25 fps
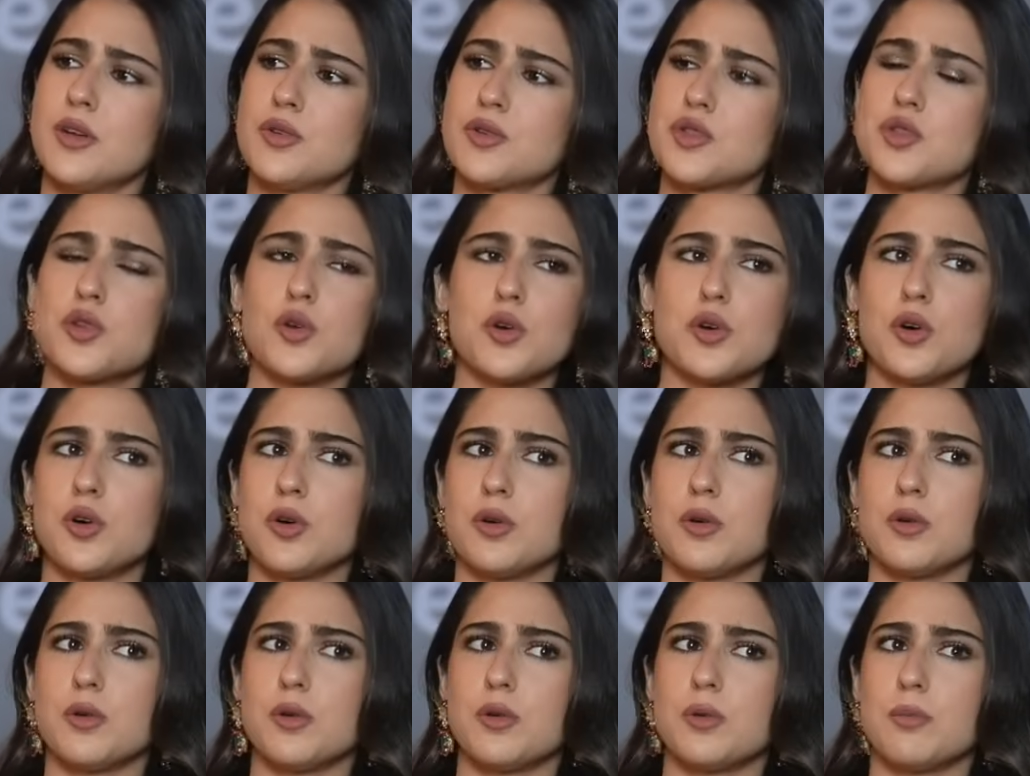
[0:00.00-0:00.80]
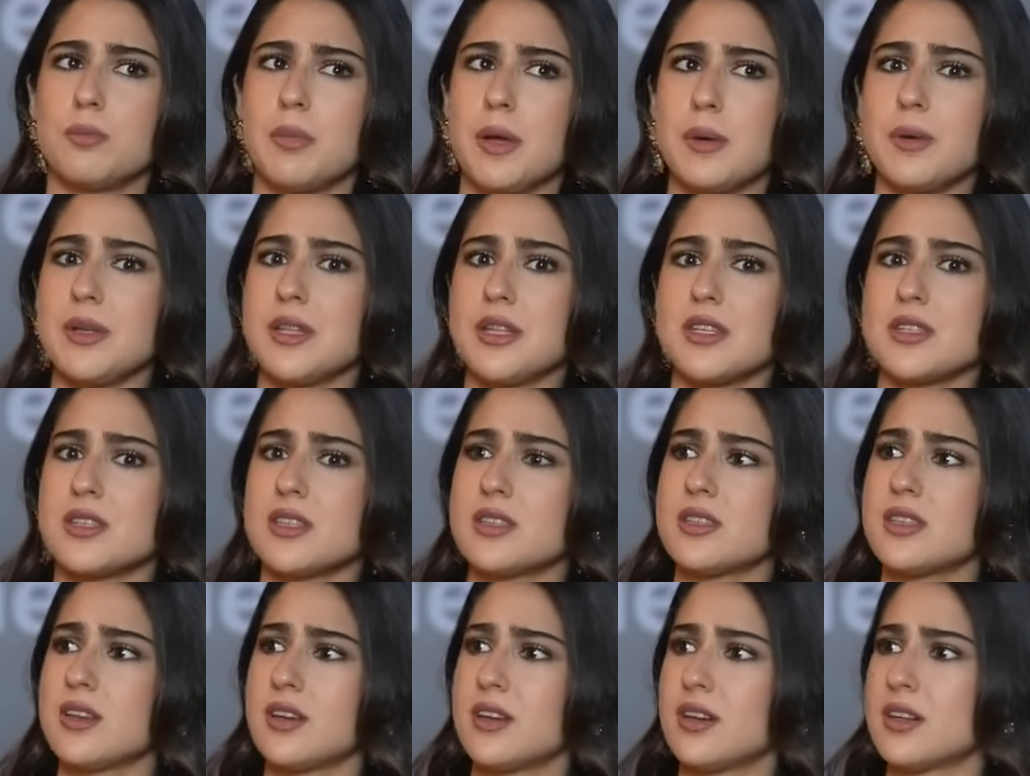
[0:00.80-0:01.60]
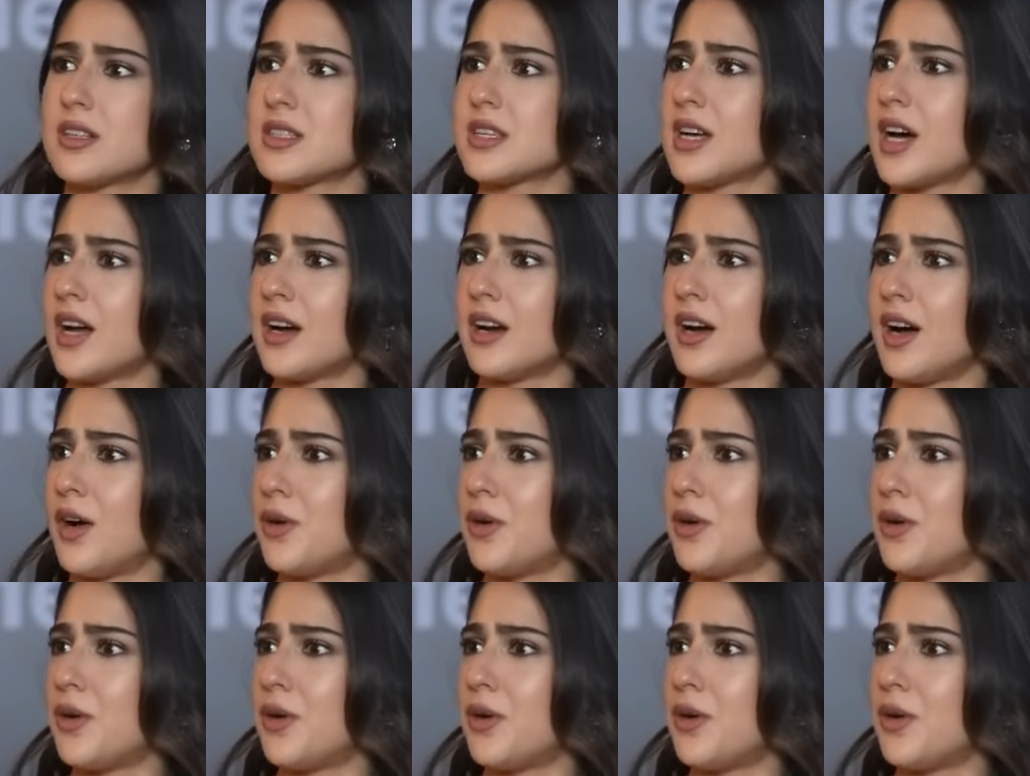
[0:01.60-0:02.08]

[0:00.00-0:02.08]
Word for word: So maybe this is the real Sara.